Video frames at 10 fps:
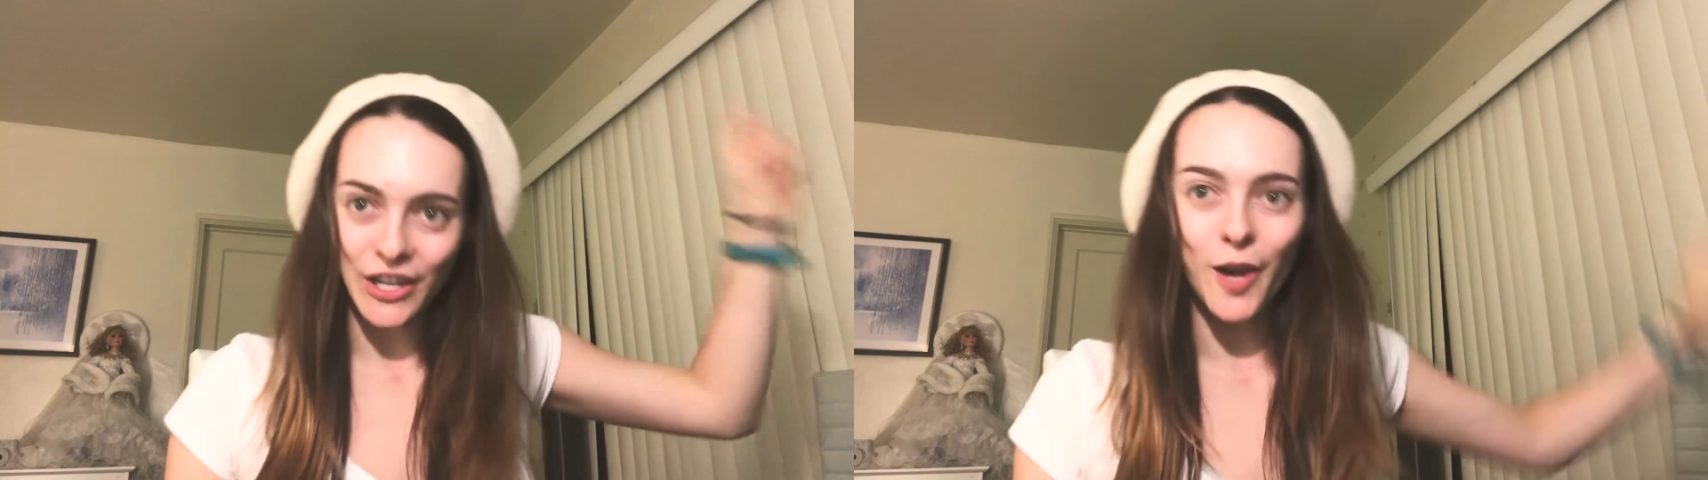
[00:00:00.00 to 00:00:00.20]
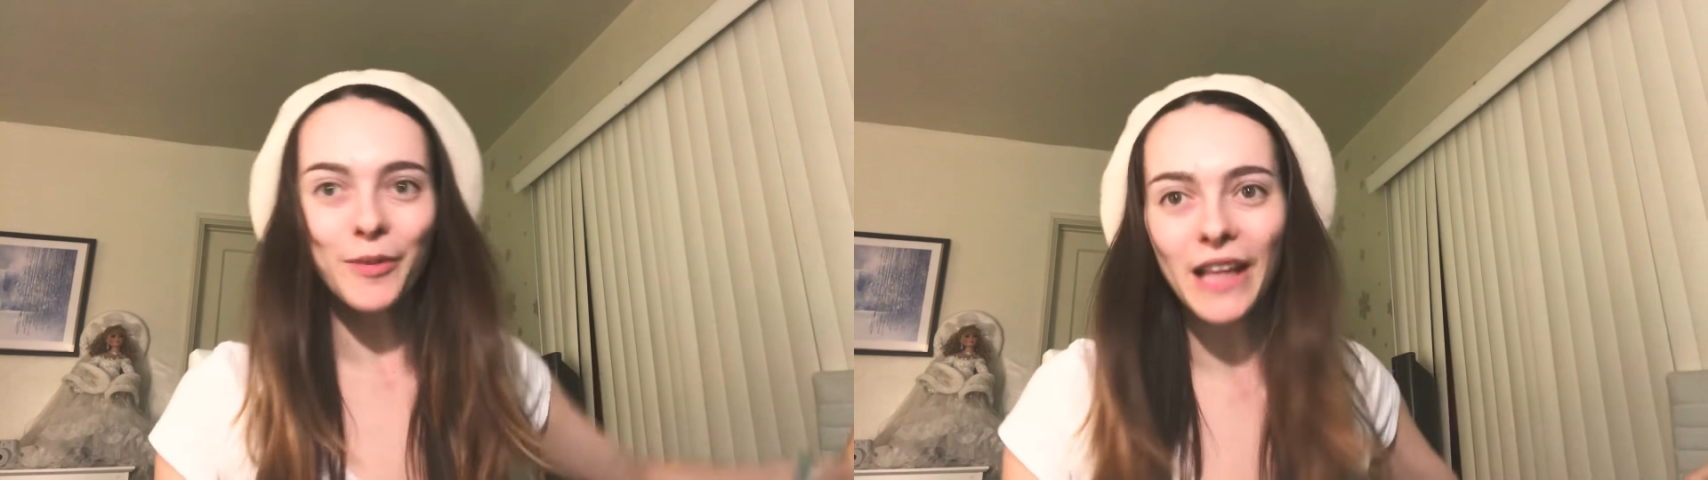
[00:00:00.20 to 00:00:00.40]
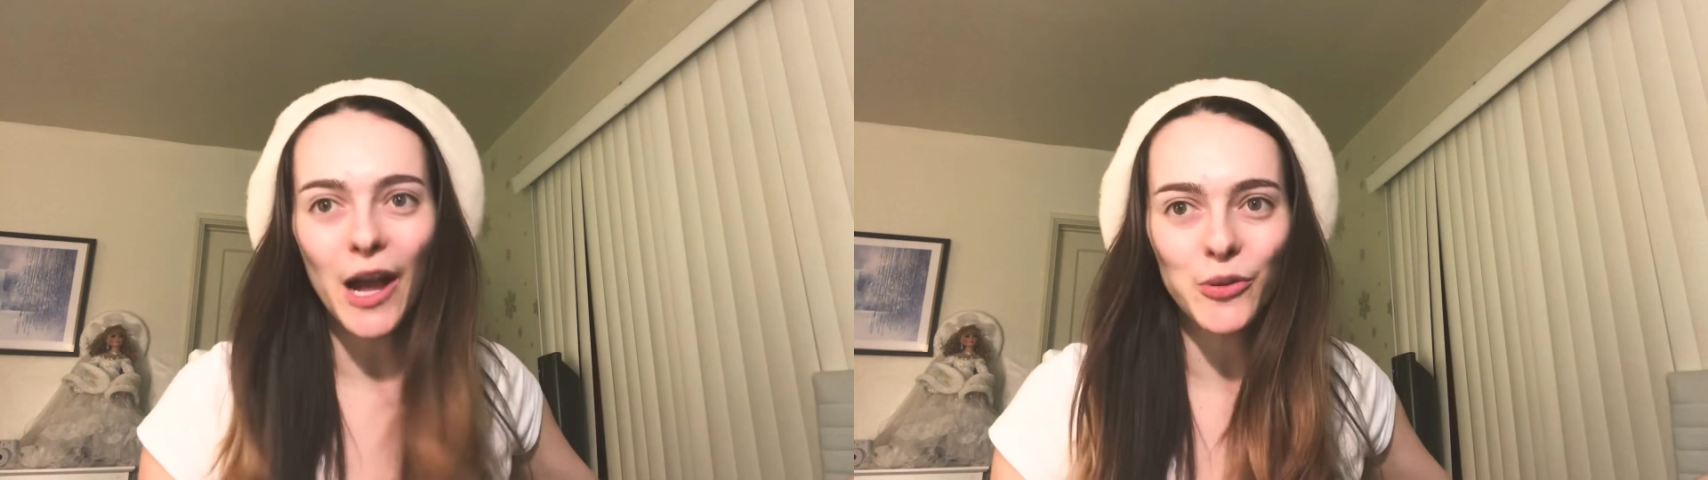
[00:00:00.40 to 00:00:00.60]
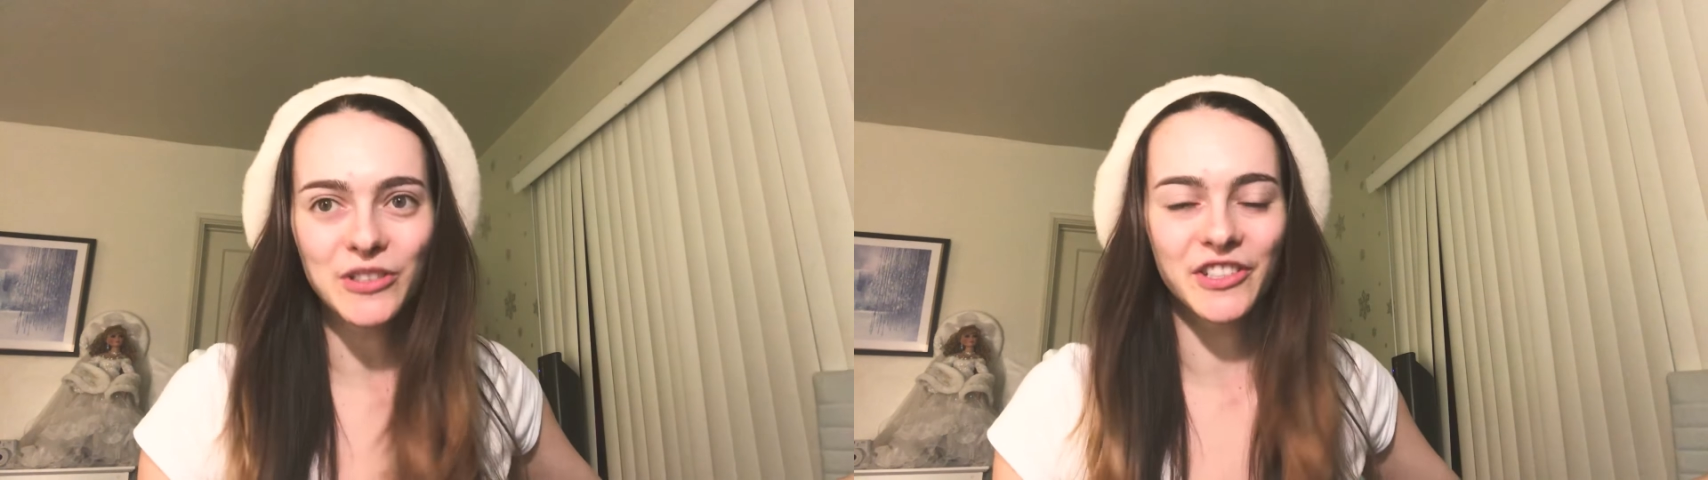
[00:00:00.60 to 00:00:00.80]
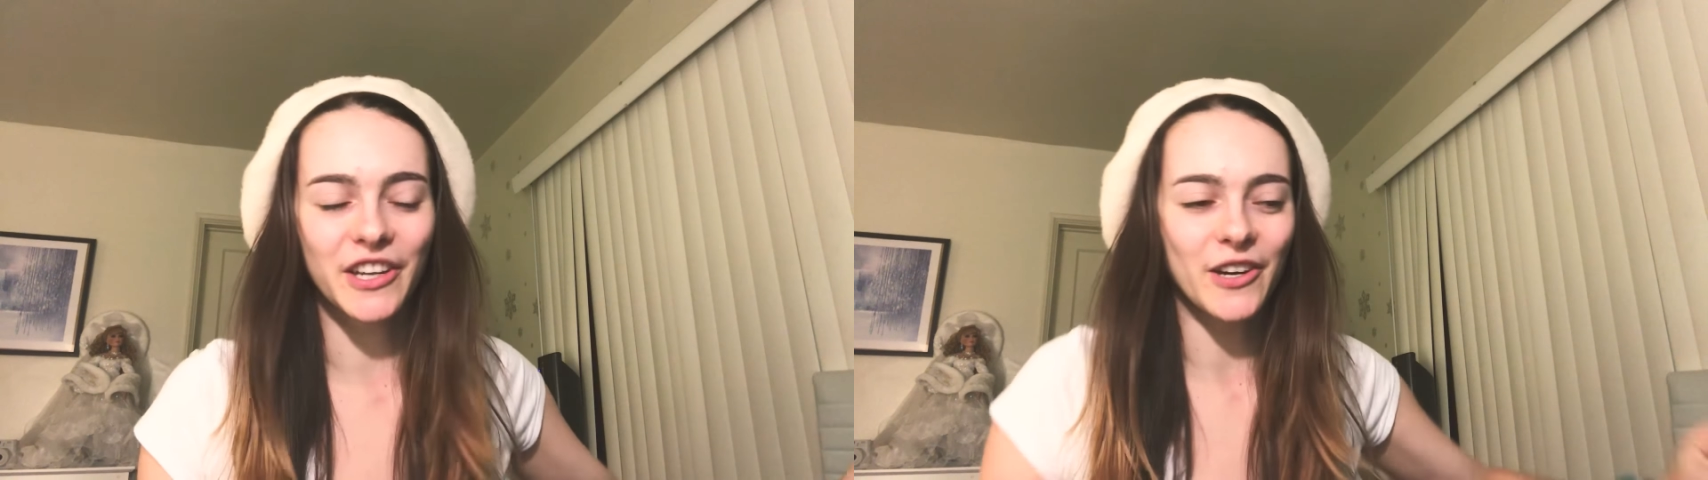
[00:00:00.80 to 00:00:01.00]
a couple
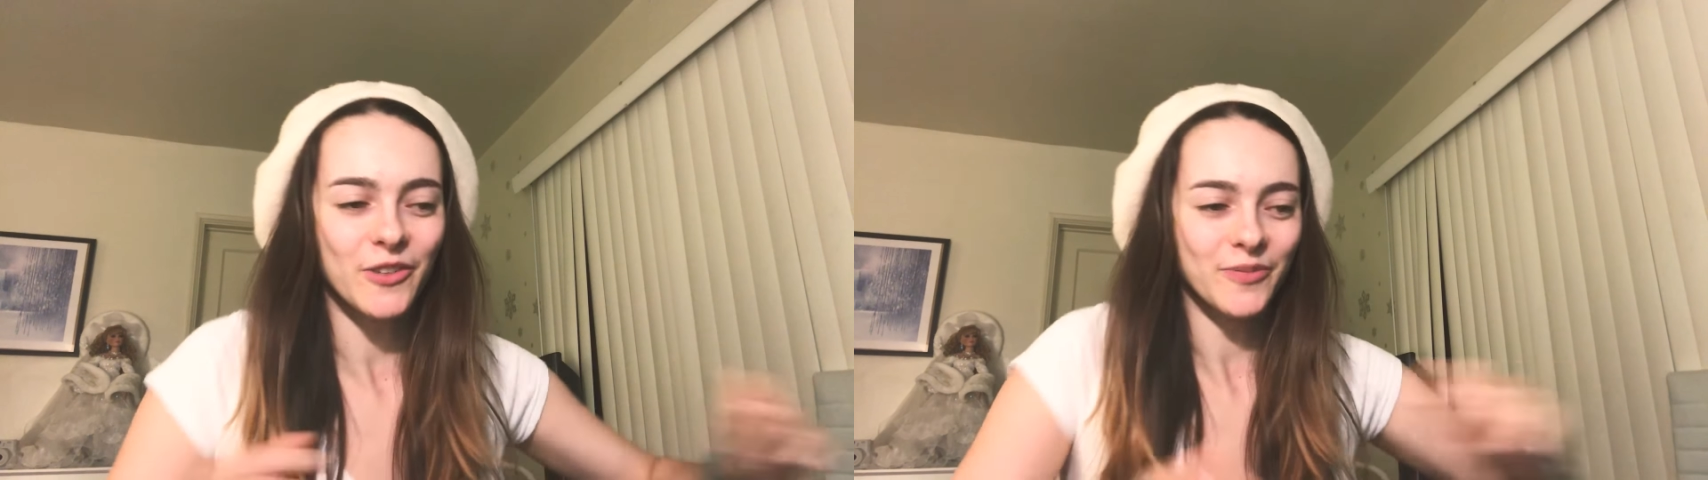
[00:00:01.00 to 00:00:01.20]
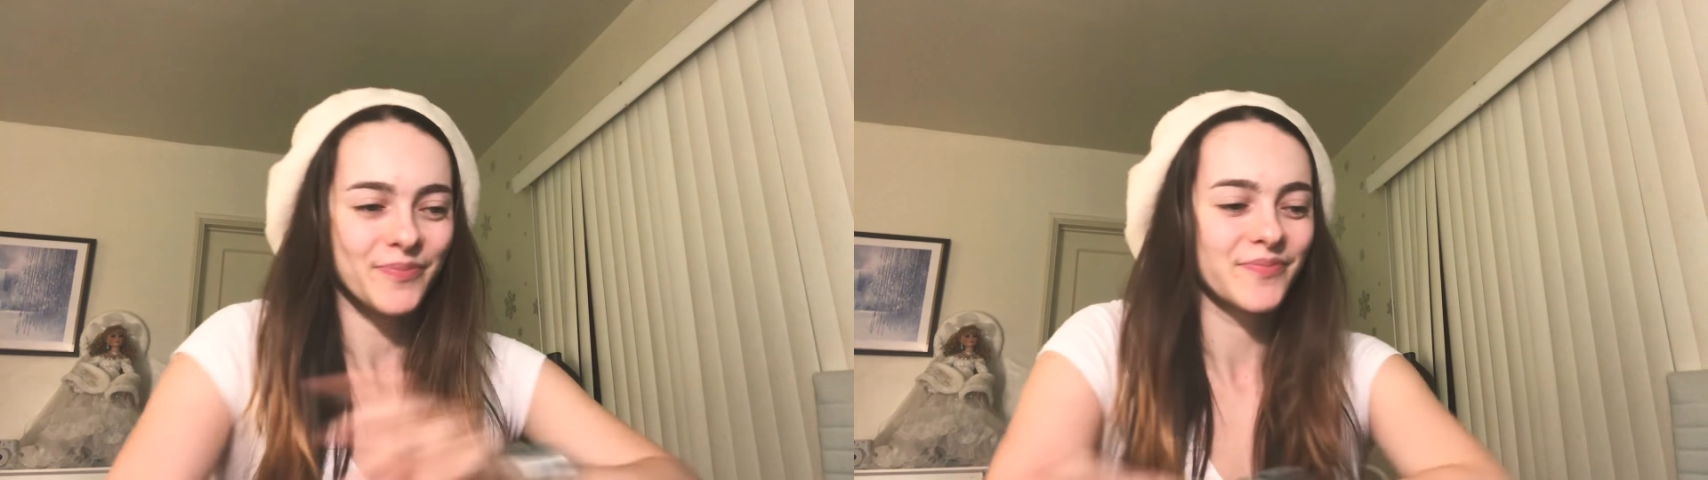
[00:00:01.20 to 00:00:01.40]
hours ago,